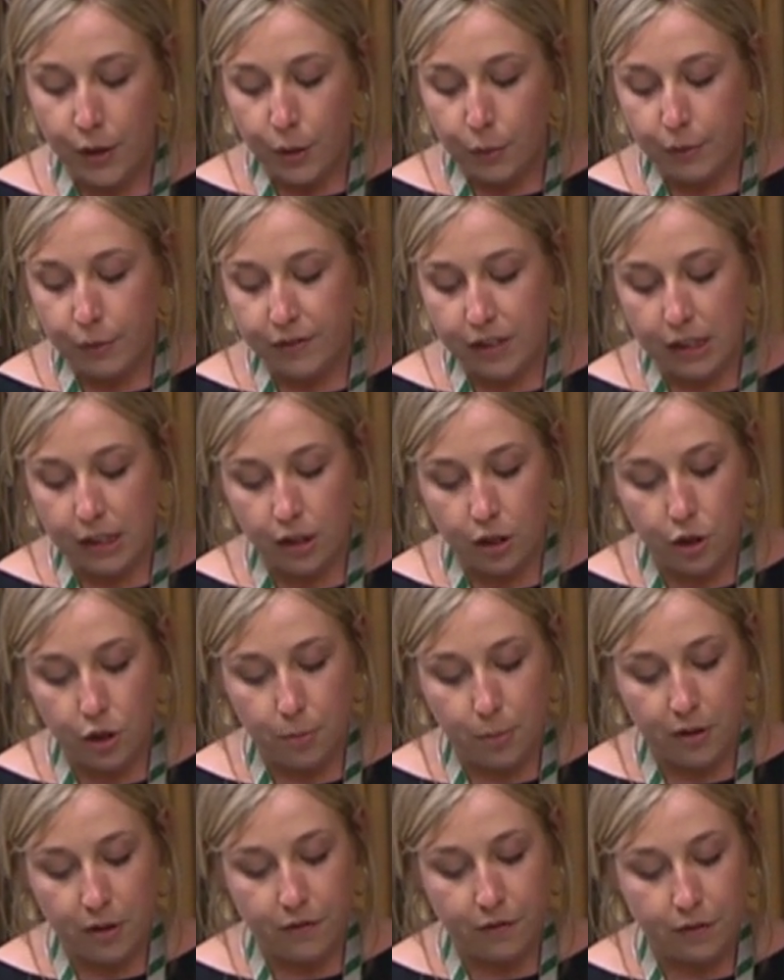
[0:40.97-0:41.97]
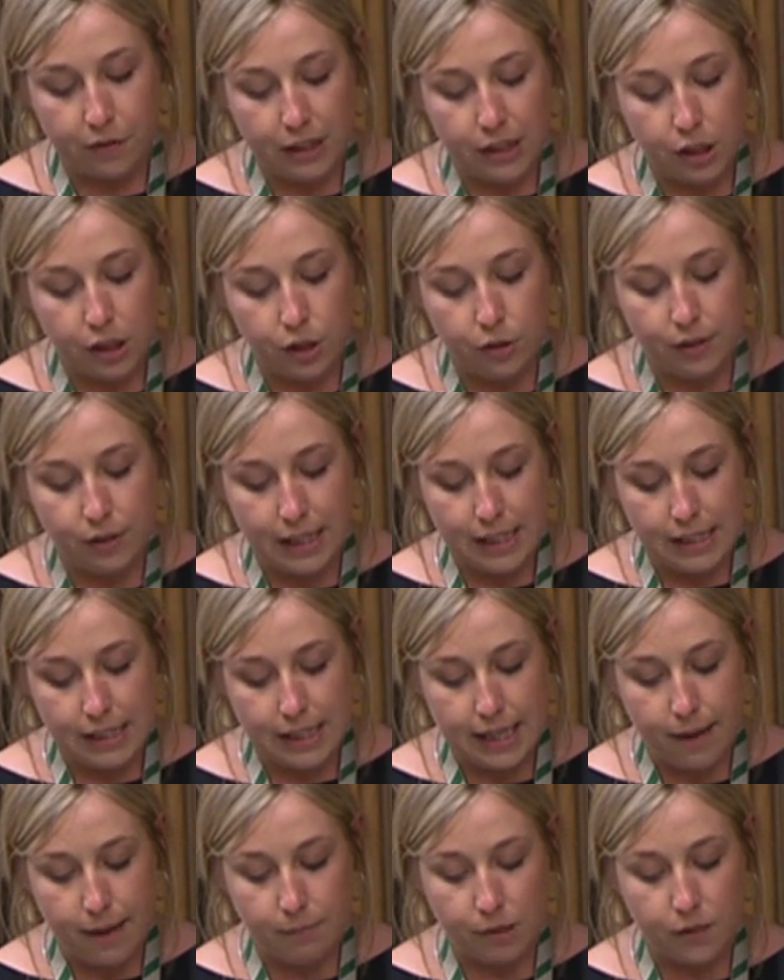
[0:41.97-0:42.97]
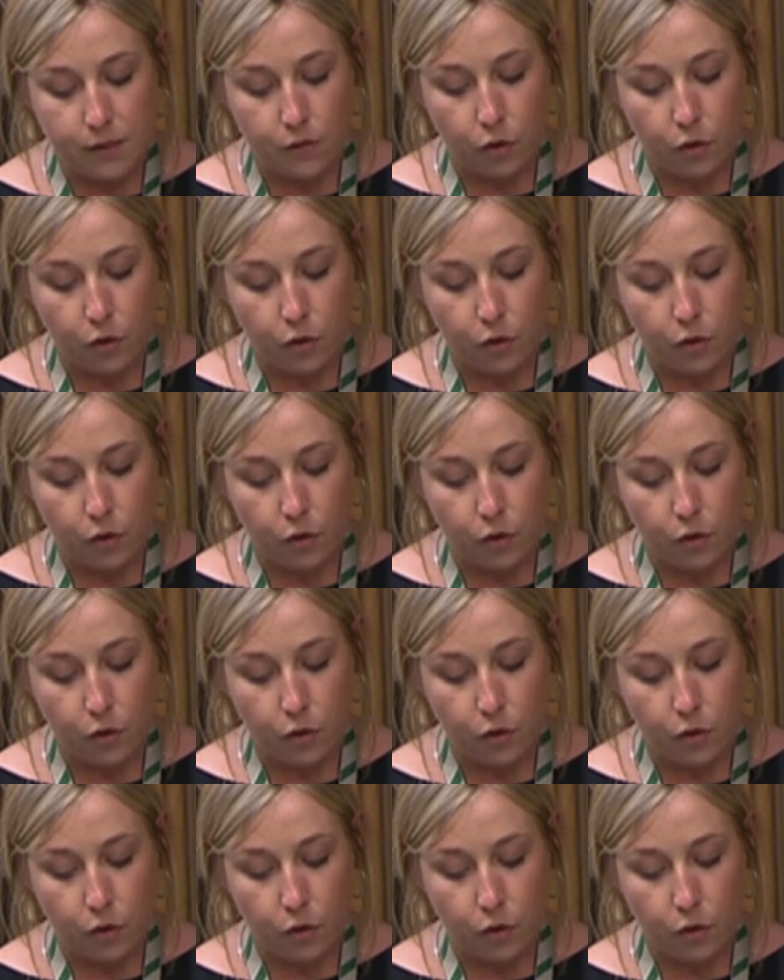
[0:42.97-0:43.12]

we've seen the number of free-to-use ATMs